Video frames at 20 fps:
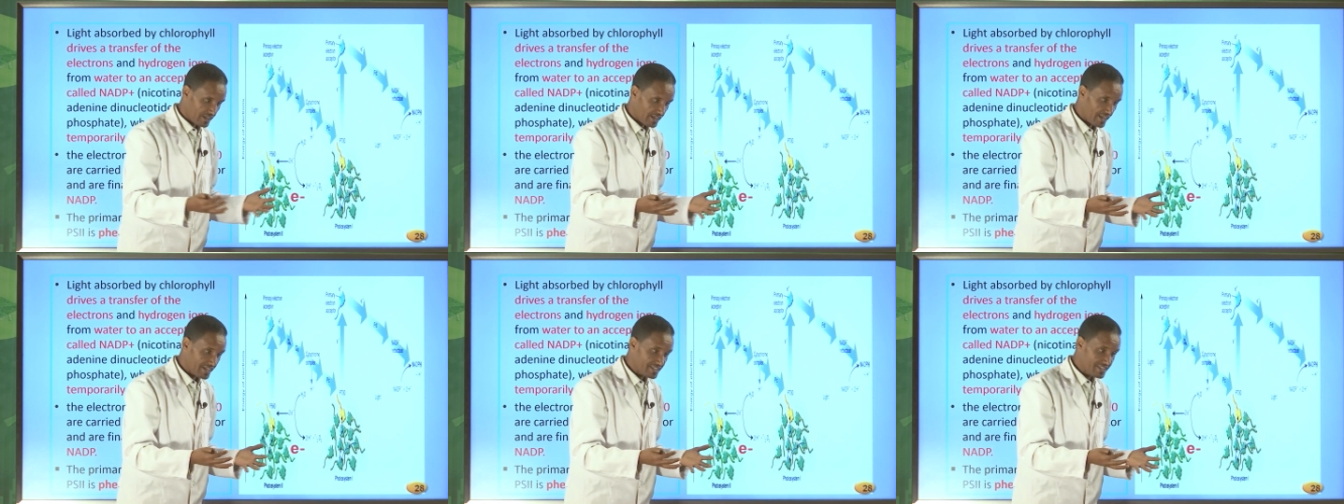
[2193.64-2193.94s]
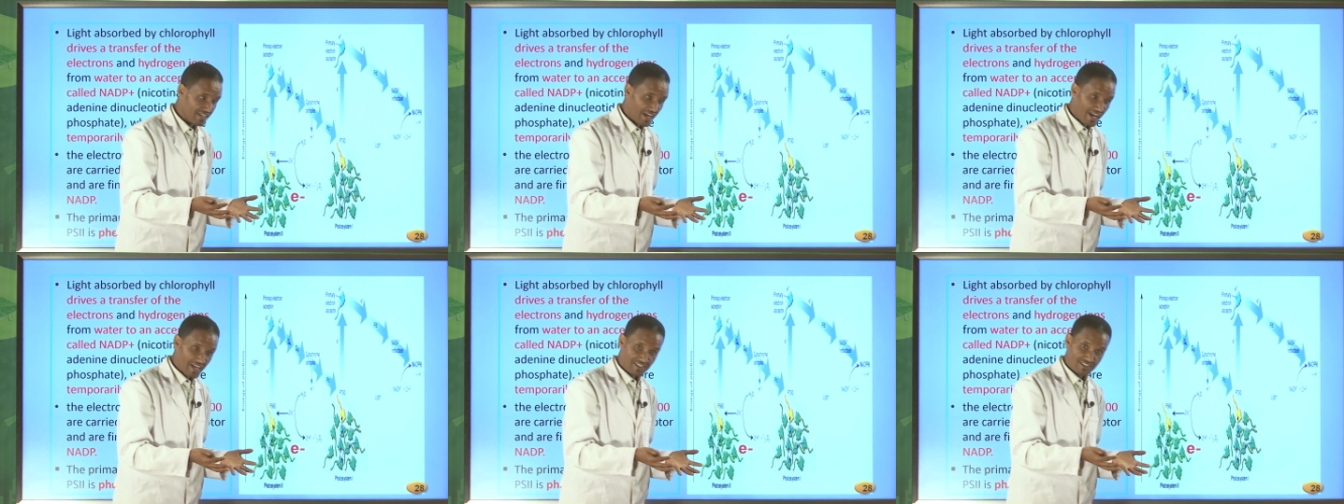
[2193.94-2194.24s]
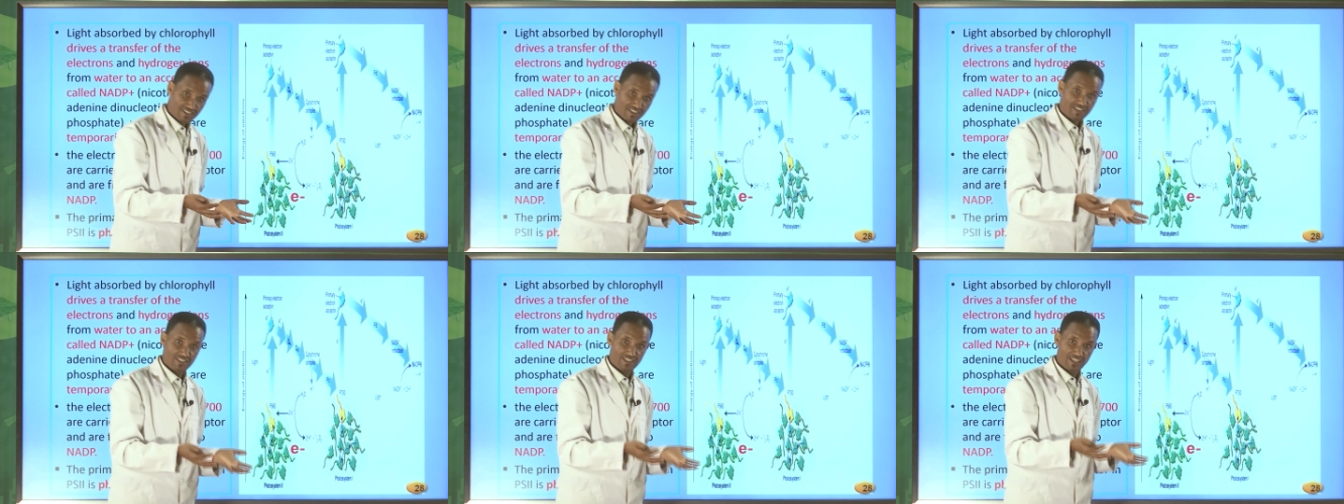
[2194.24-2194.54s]

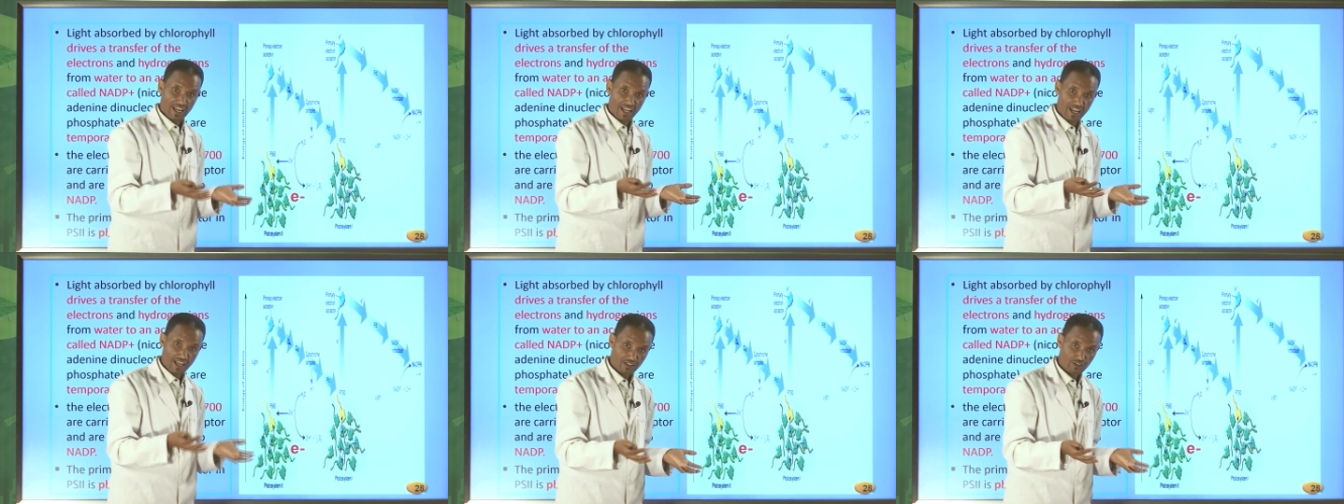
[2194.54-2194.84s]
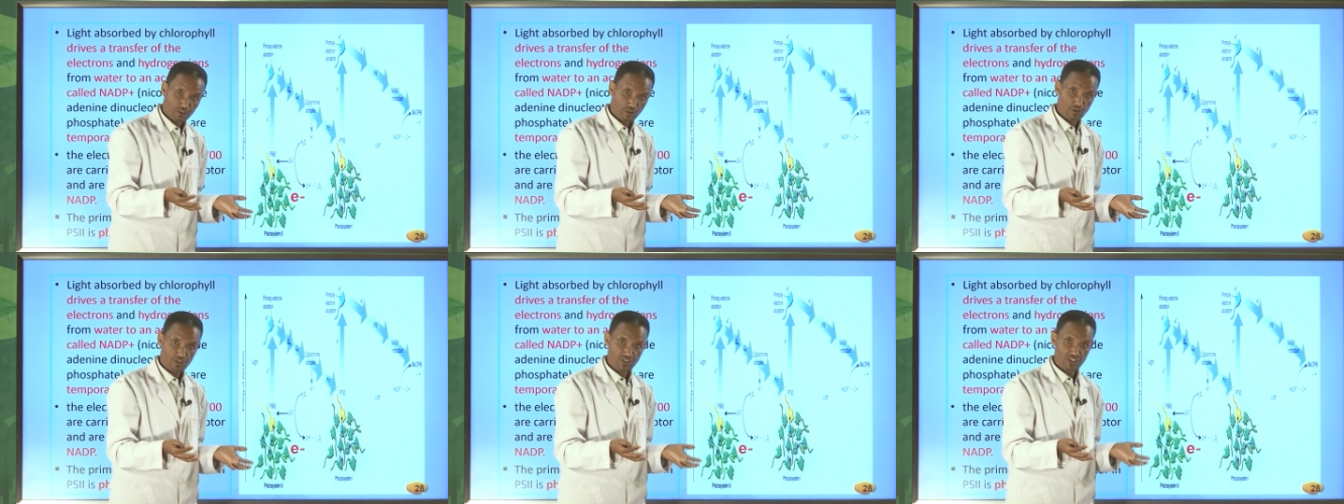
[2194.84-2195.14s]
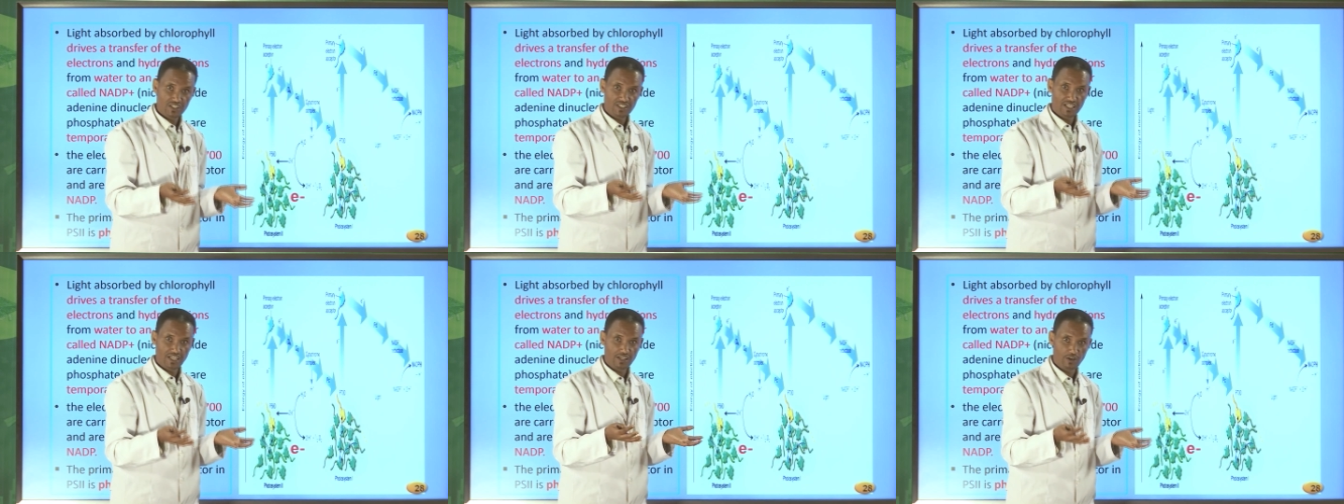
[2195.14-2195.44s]
excites the electrons
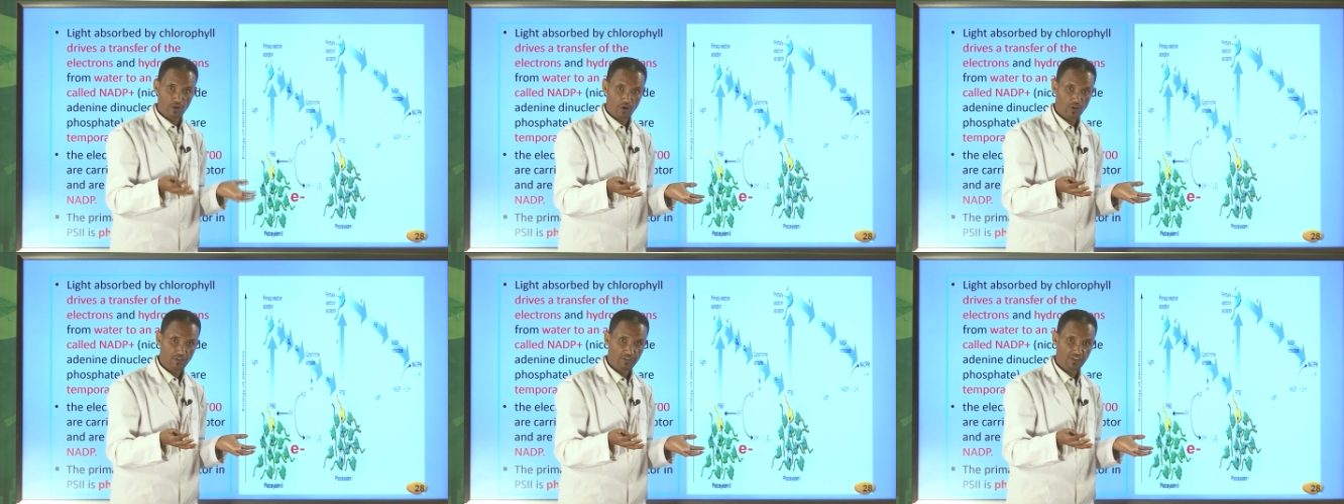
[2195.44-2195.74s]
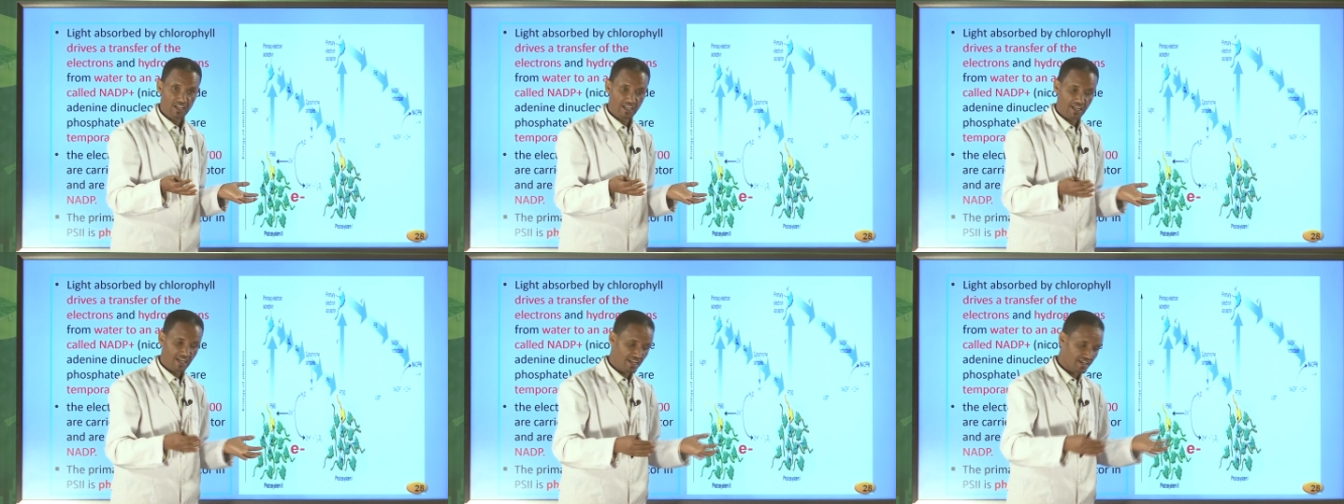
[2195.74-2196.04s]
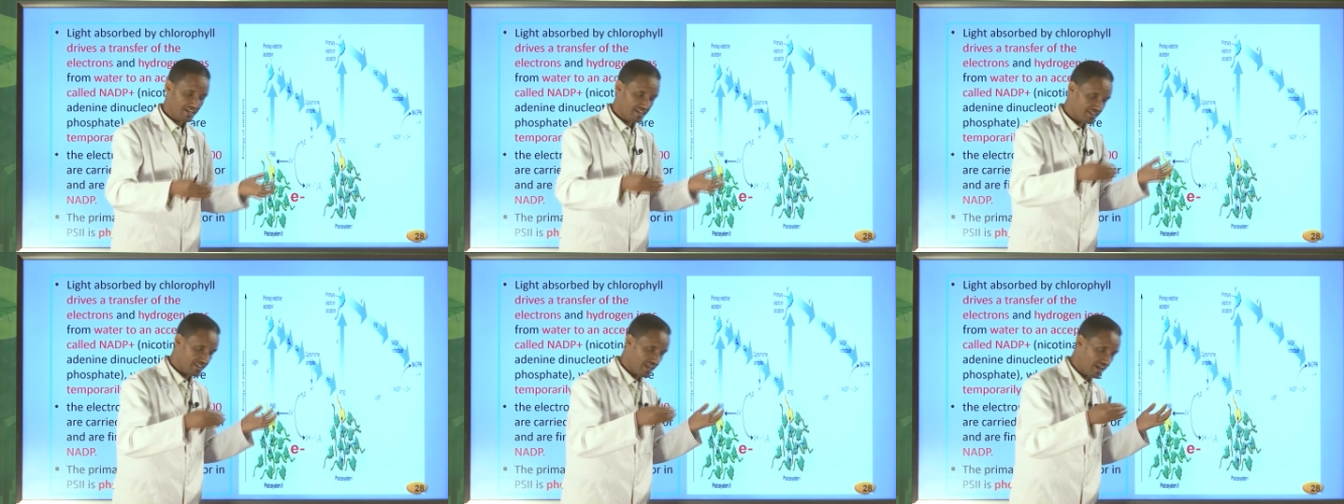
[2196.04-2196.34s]
in the chlorophyll
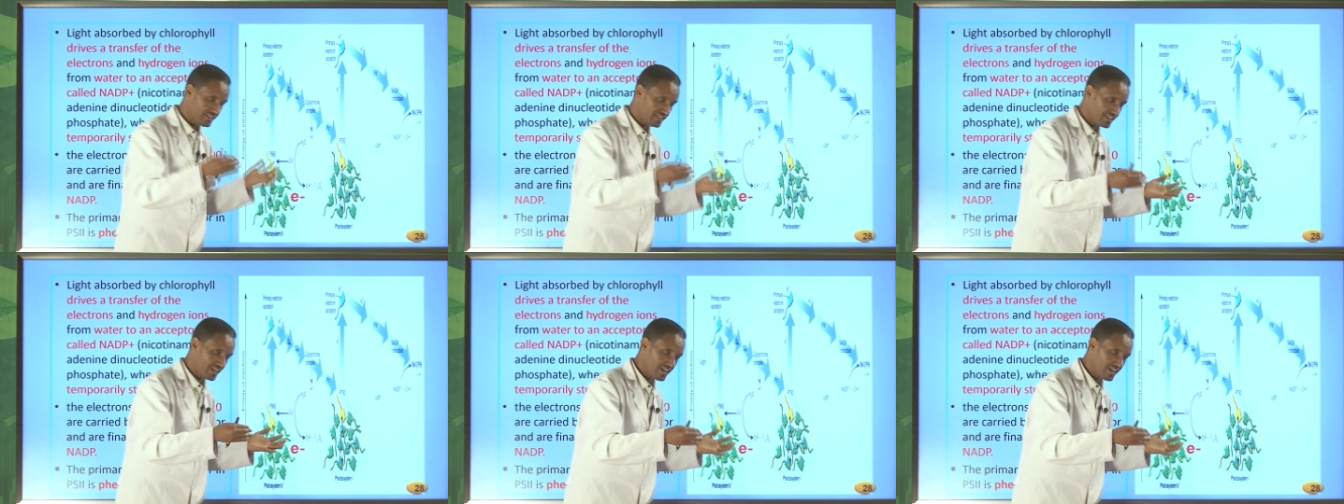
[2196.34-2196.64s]
and that